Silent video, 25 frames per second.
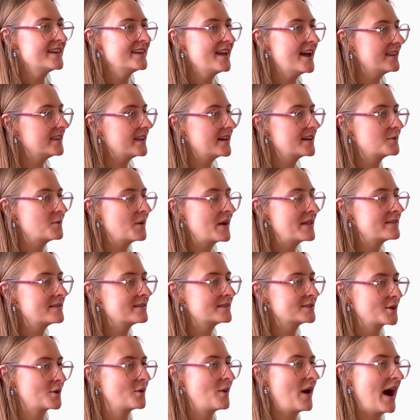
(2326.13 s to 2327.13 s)

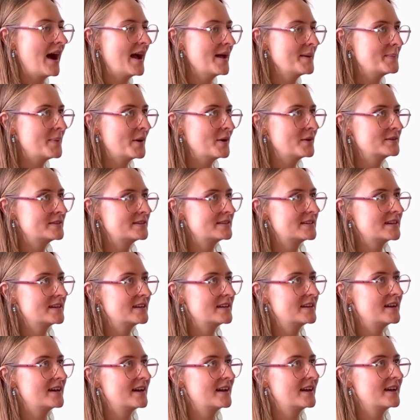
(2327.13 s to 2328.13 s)
like so I
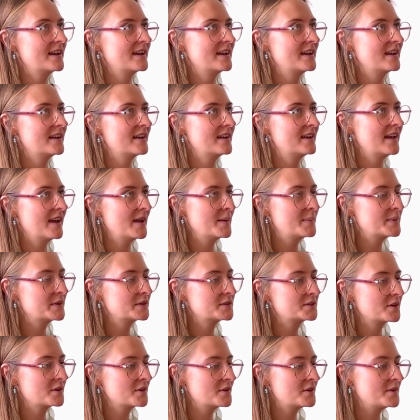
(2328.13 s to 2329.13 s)
posted an
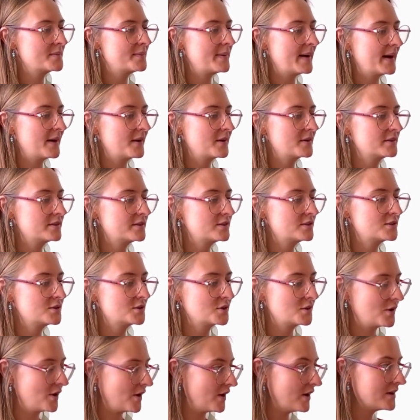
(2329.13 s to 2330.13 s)
episode about
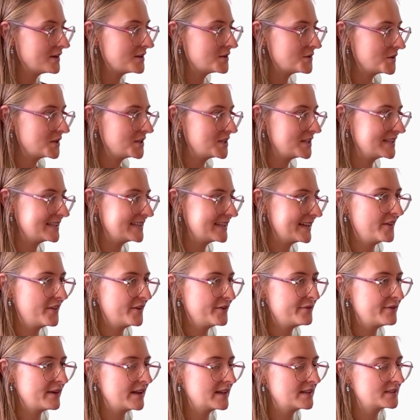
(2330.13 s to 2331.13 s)
Sukkot, which is
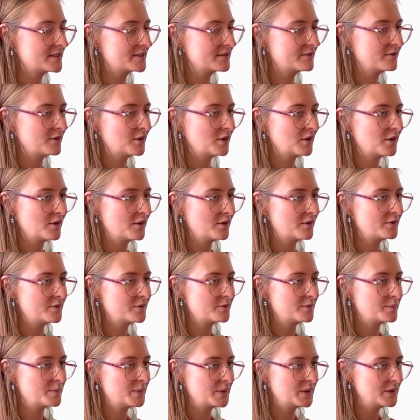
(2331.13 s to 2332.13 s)
the festival
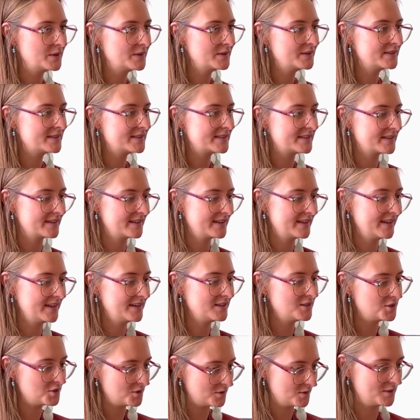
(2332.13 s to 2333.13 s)
of booths
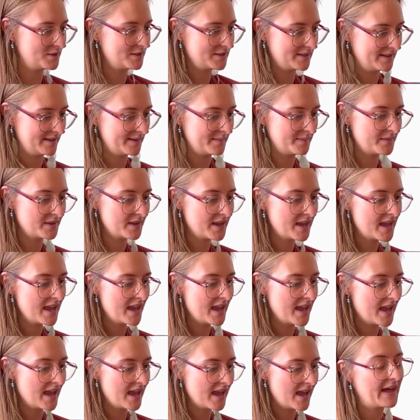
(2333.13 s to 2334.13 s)
in Jerusalem.
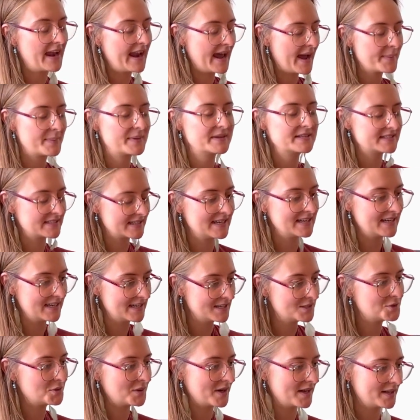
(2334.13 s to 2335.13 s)
That happens in
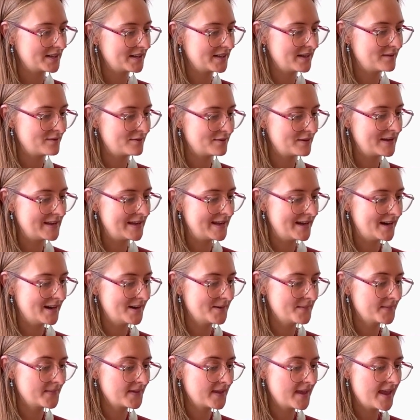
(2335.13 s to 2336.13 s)
Israel every
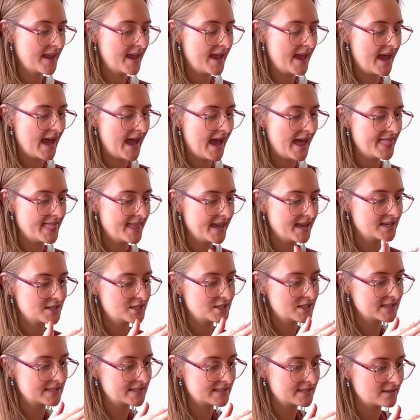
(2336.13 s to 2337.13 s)
year. And then
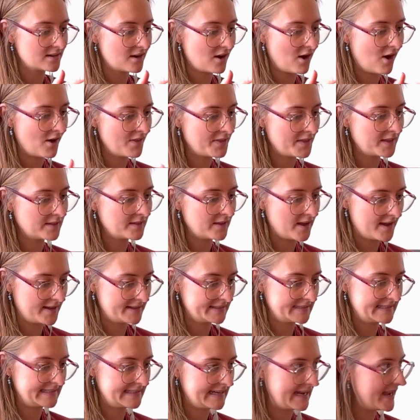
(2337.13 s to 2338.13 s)
just on the
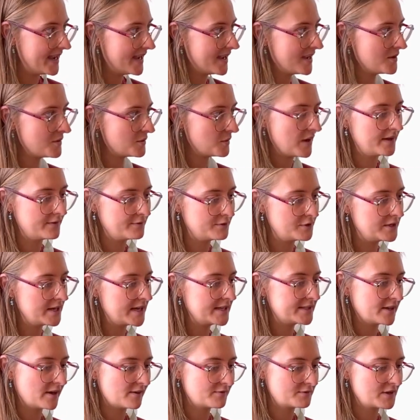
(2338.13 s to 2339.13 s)
last day, a few
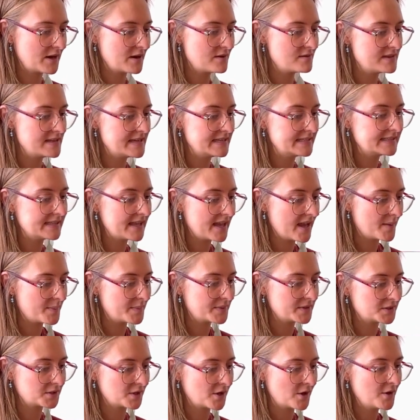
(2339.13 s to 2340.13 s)
days after I released the
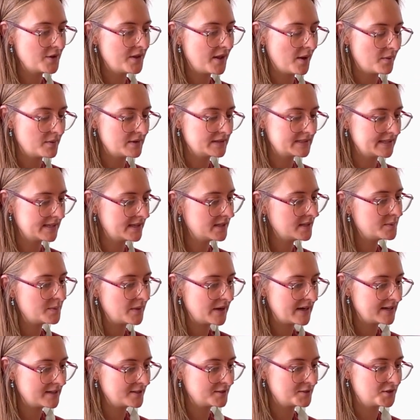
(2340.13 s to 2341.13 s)
episode, they were
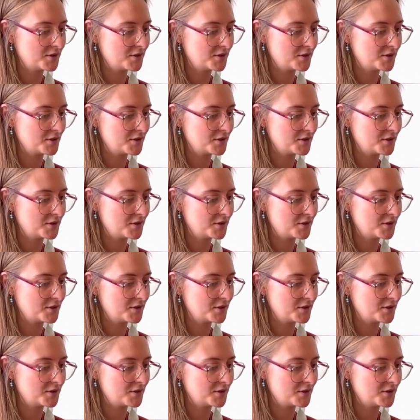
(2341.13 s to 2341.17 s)
celebrating